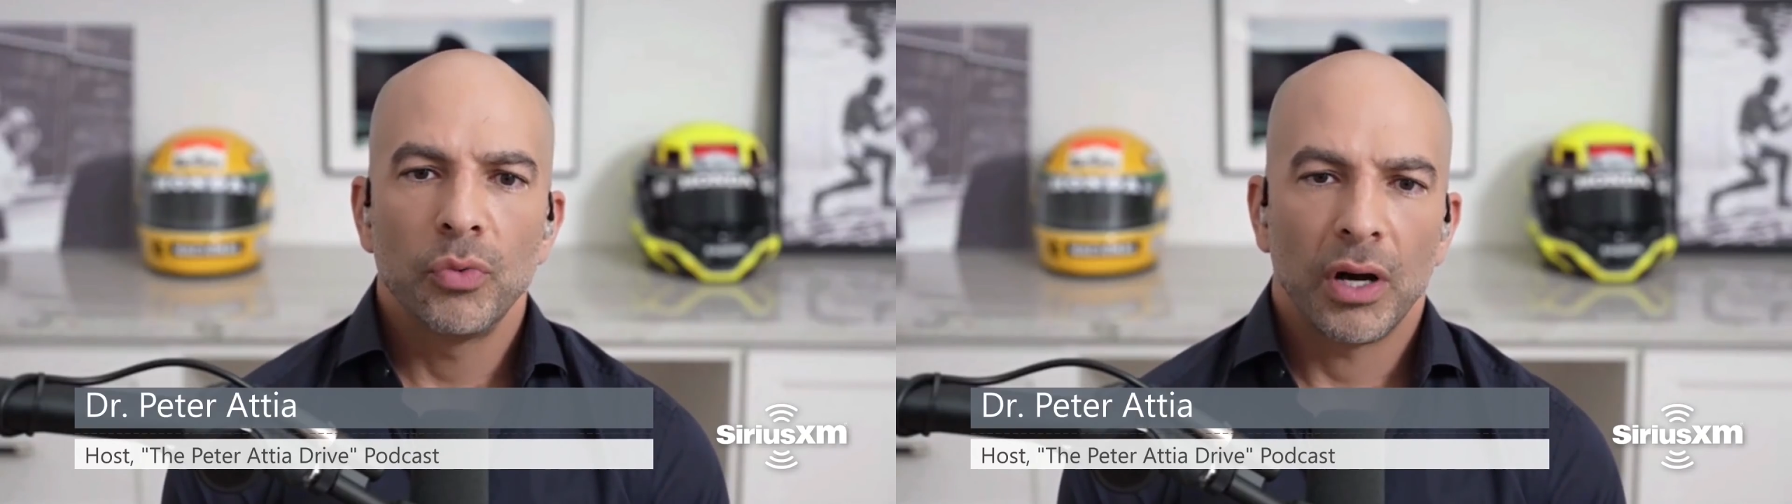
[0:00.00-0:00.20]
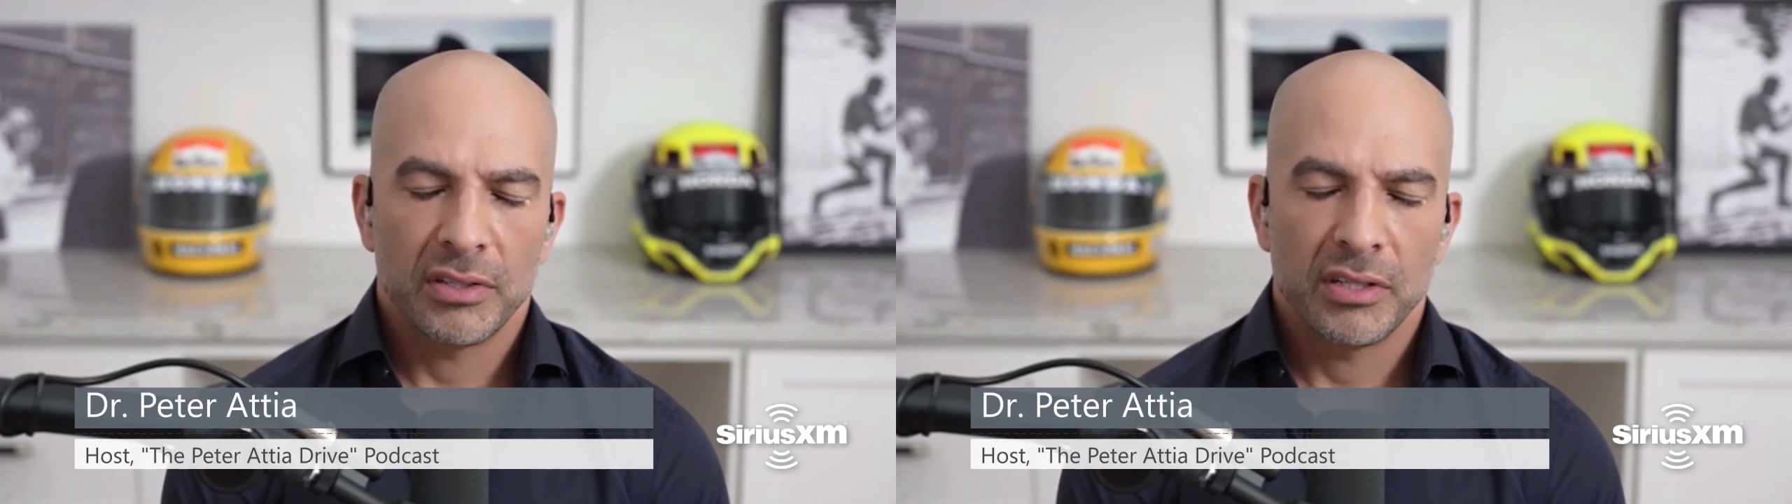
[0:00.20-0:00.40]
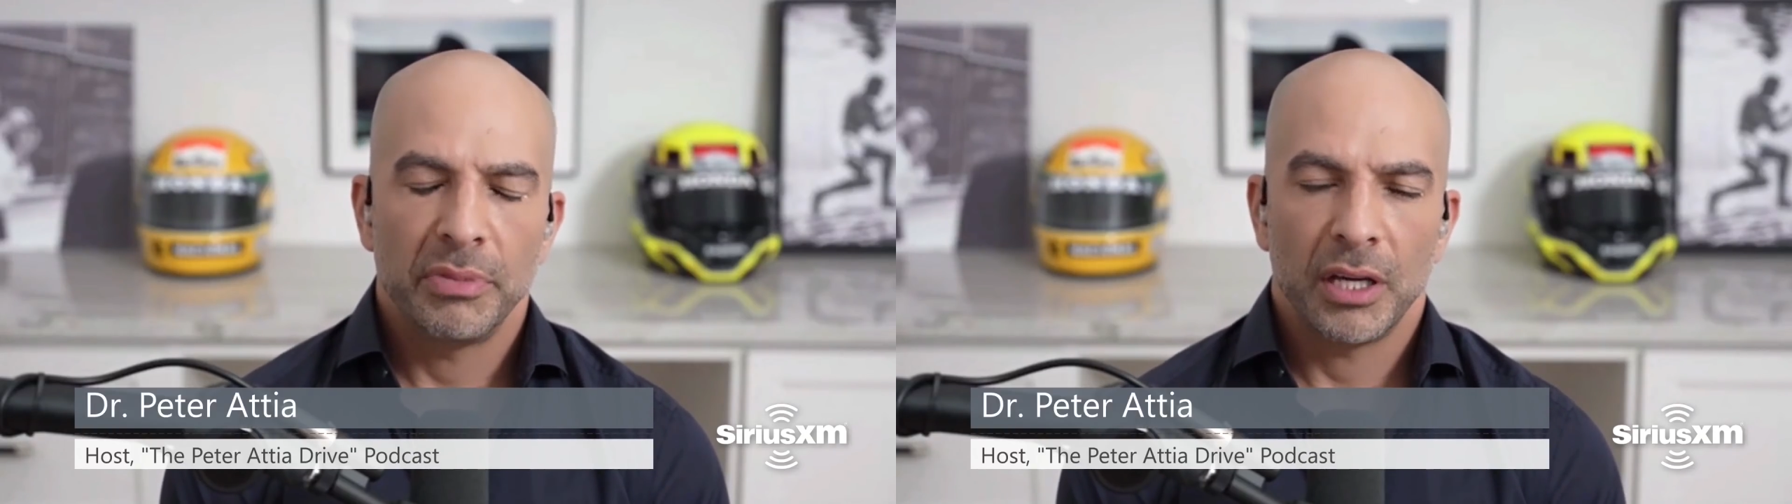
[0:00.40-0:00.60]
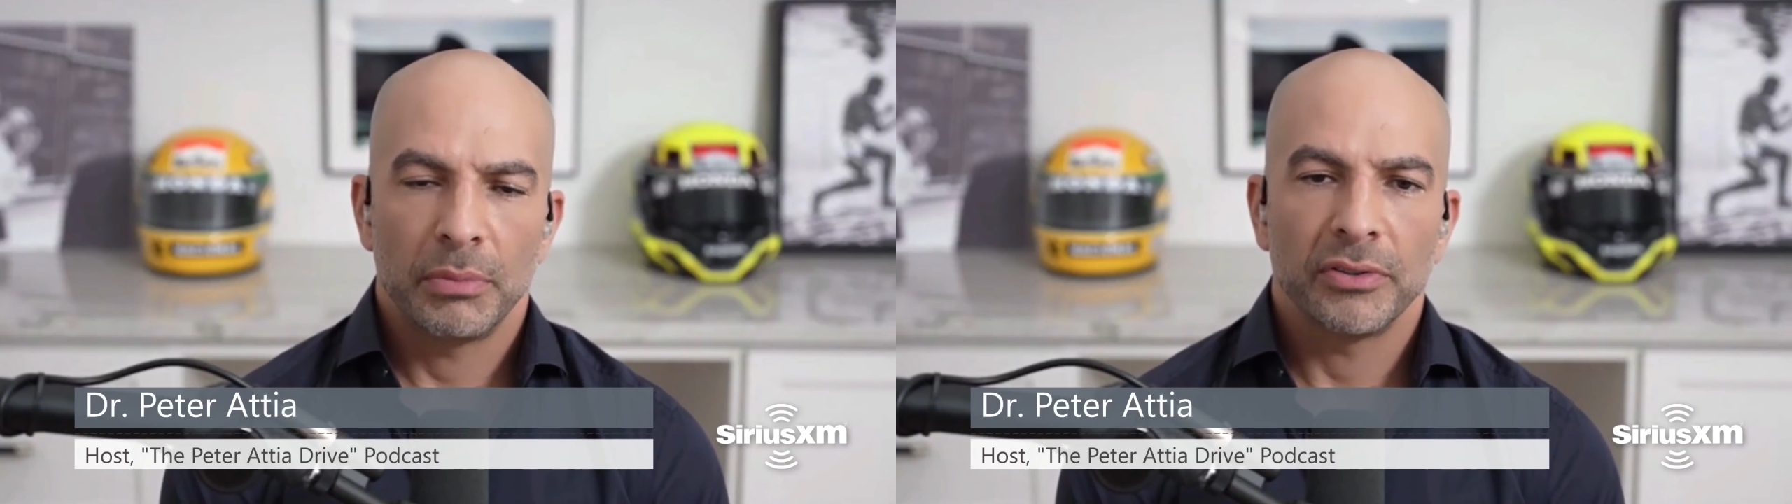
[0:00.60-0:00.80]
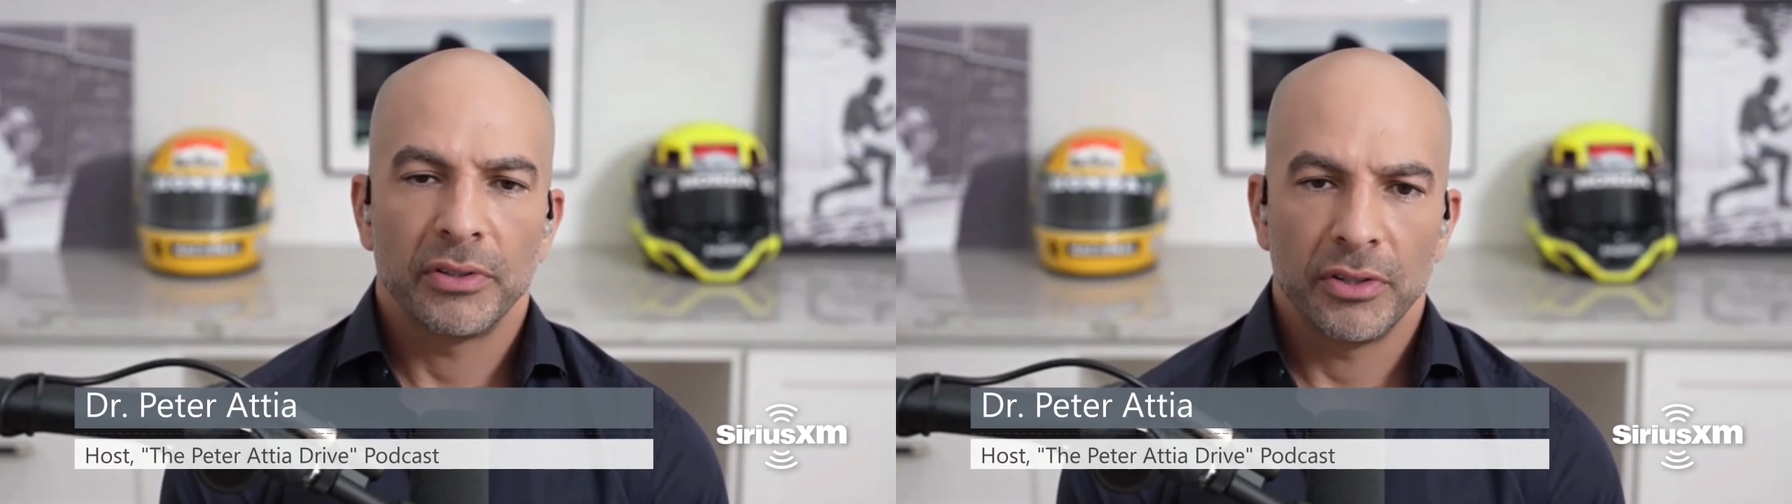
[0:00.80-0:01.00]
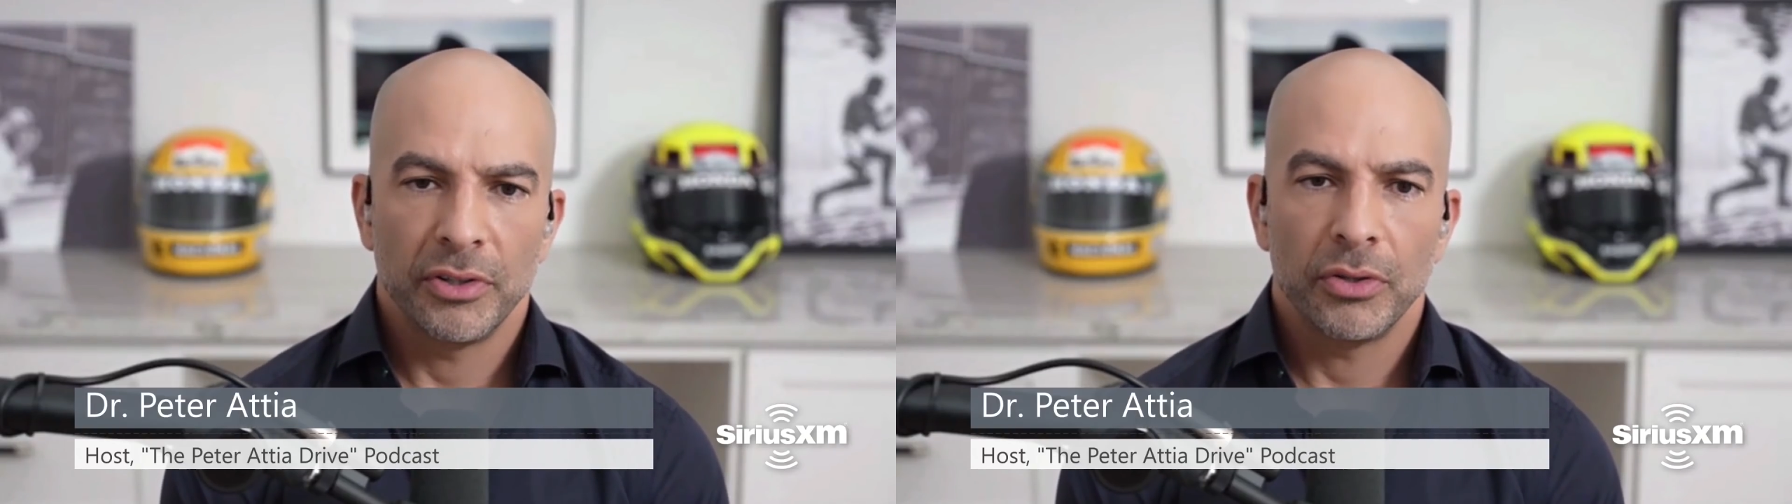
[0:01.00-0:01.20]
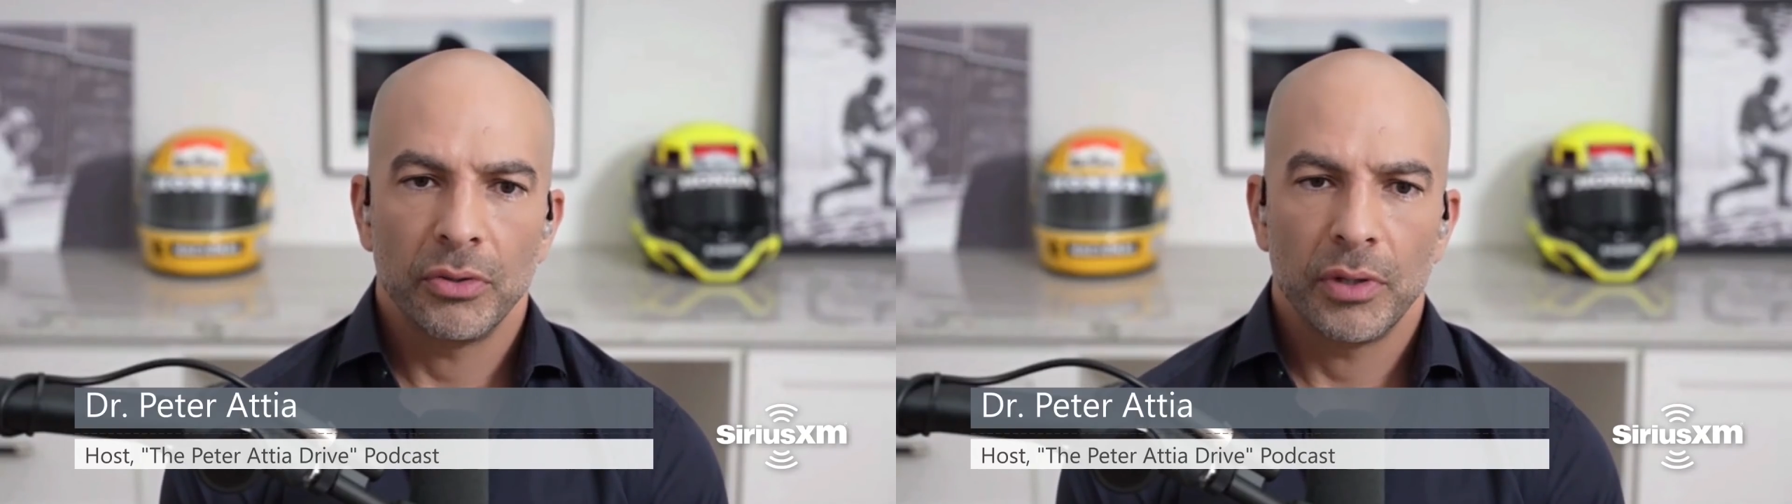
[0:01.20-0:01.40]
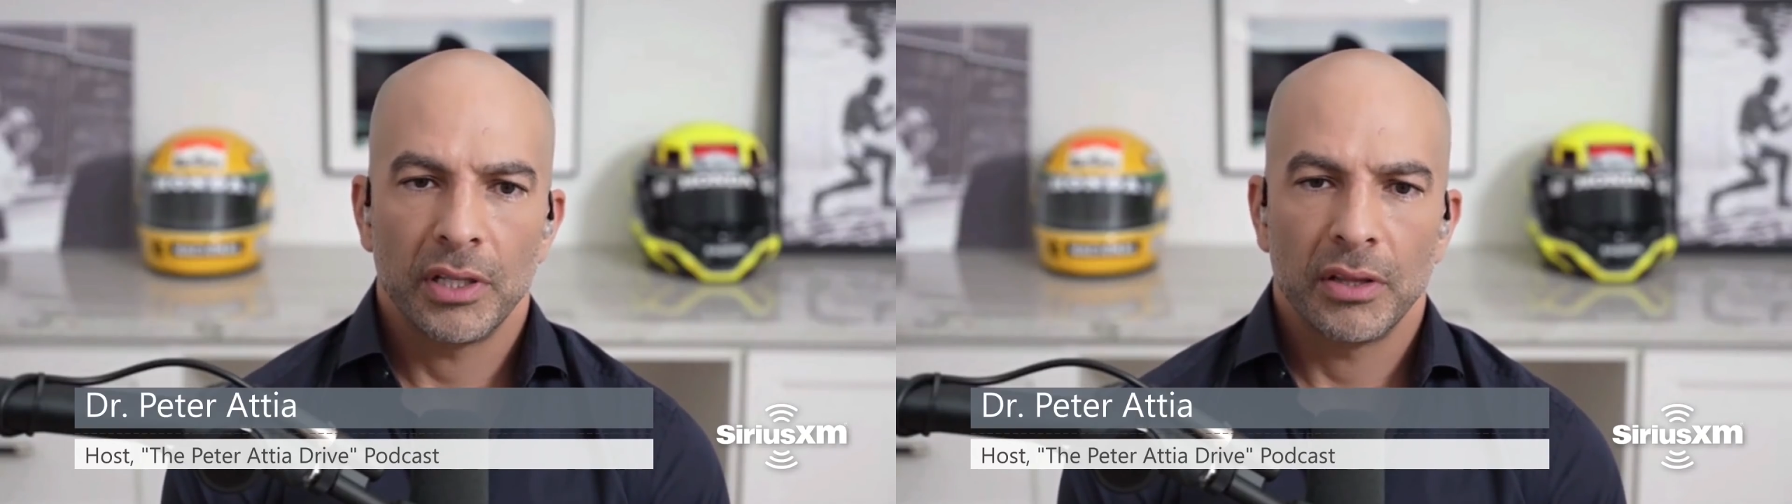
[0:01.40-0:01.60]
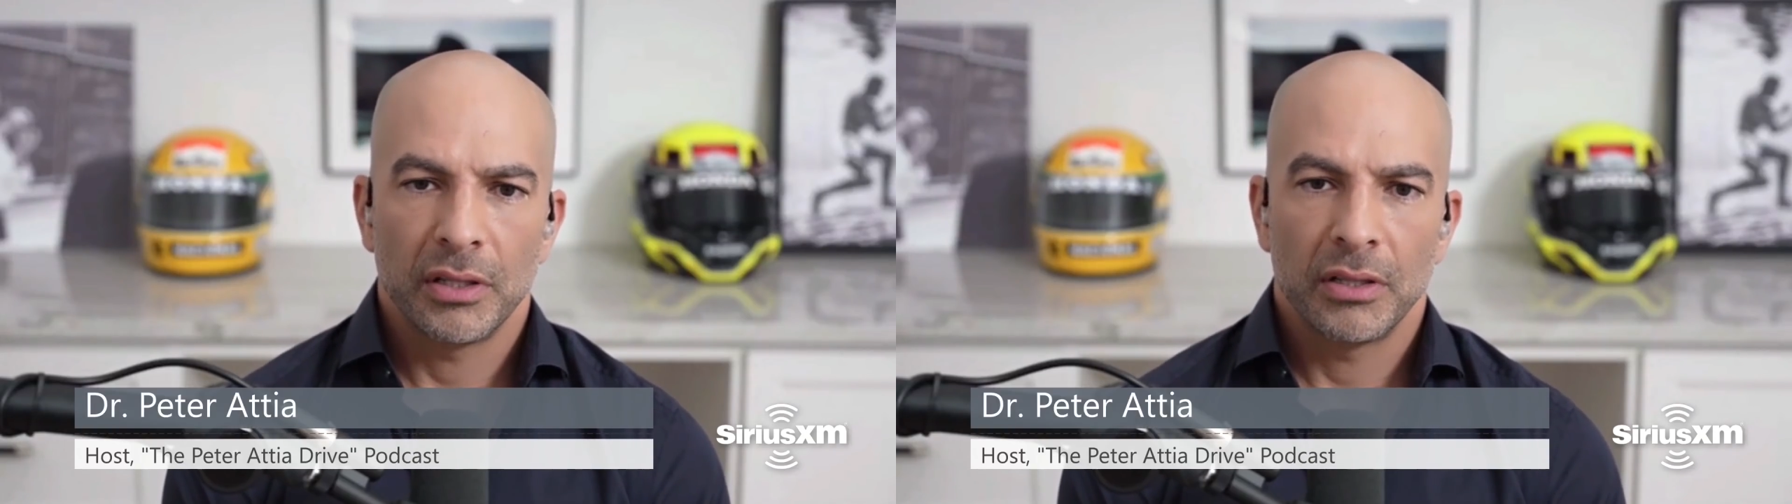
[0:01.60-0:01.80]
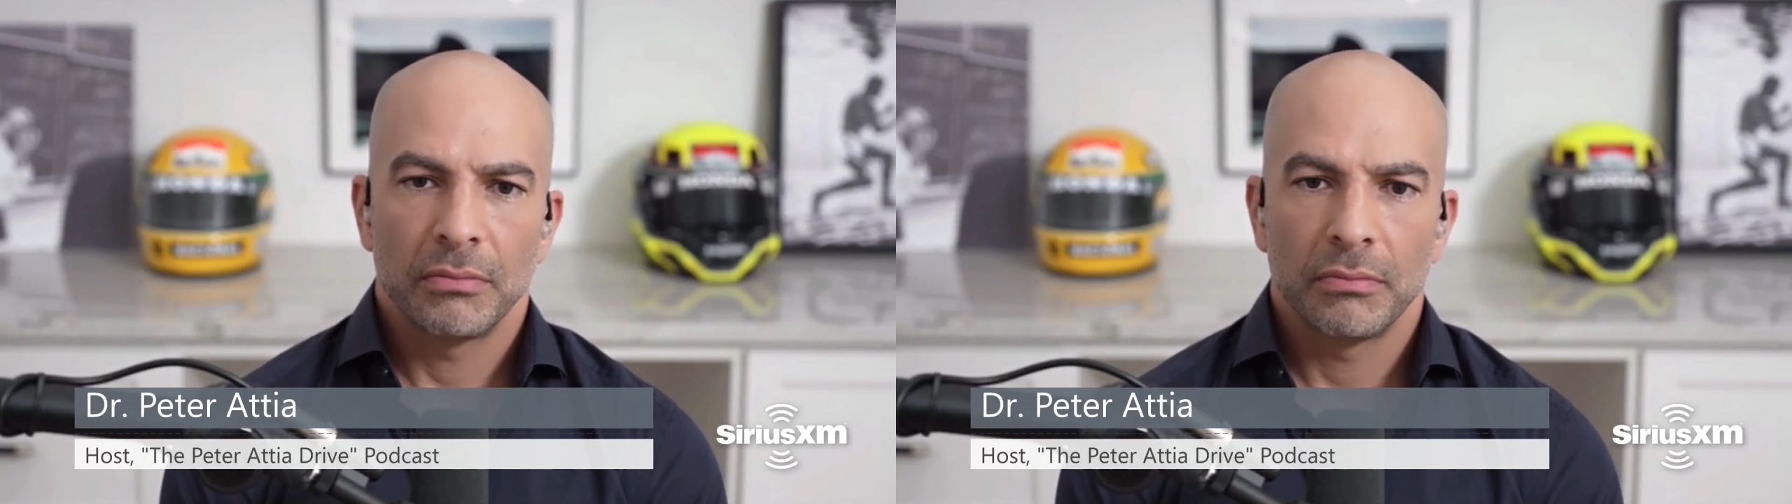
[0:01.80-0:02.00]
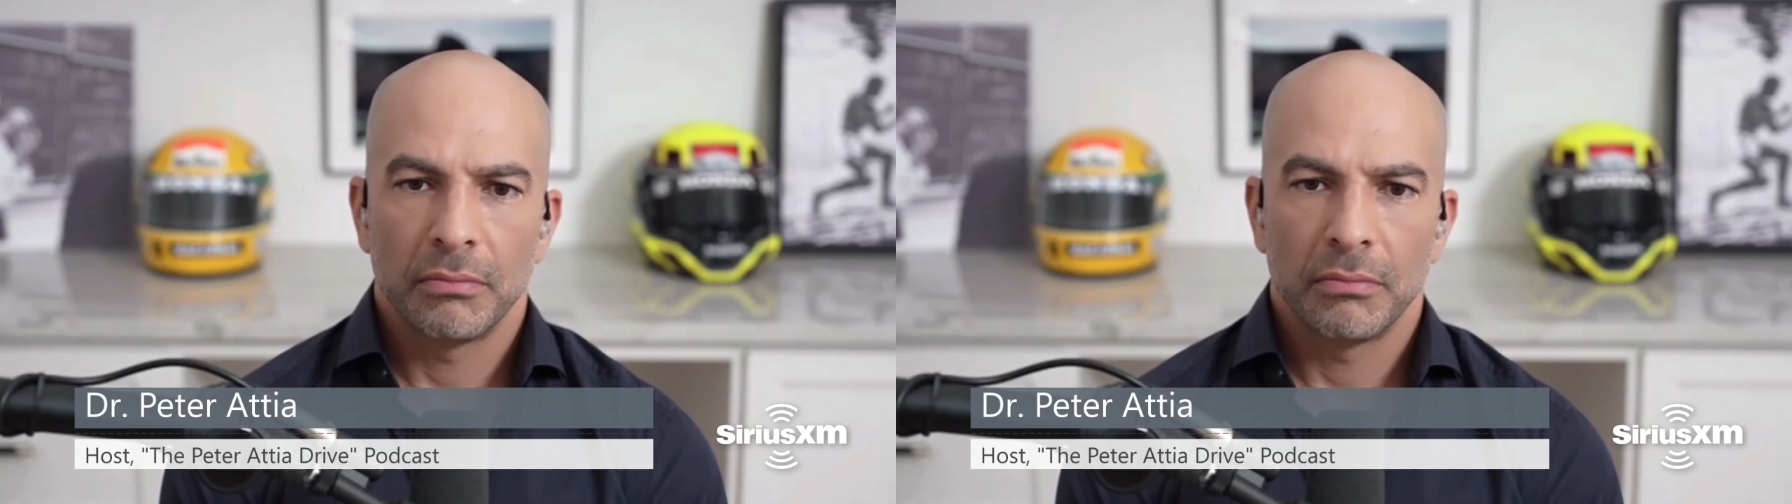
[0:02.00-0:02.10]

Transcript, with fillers: want to be able to do in the